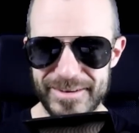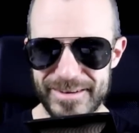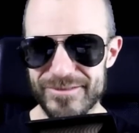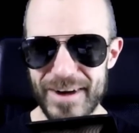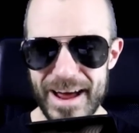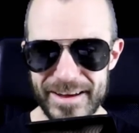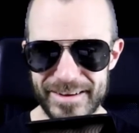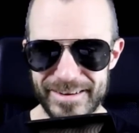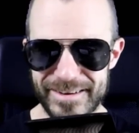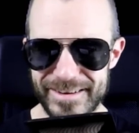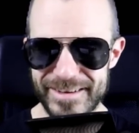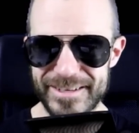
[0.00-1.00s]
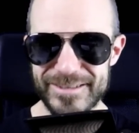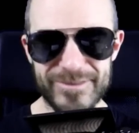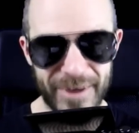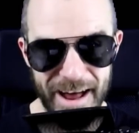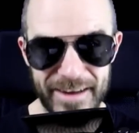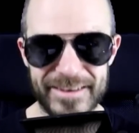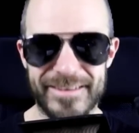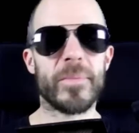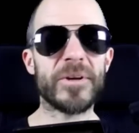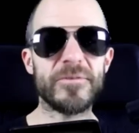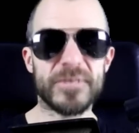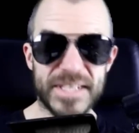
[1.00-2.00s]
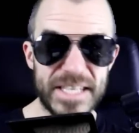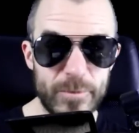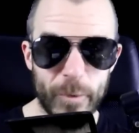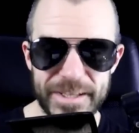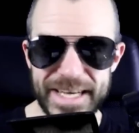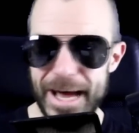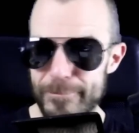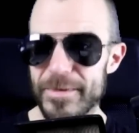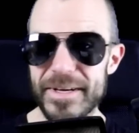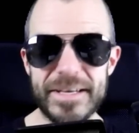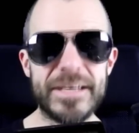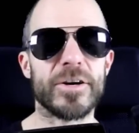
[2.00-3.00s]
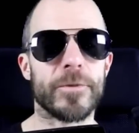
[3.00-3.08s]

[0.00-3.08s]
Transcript: Dragon. But you see what's happening here.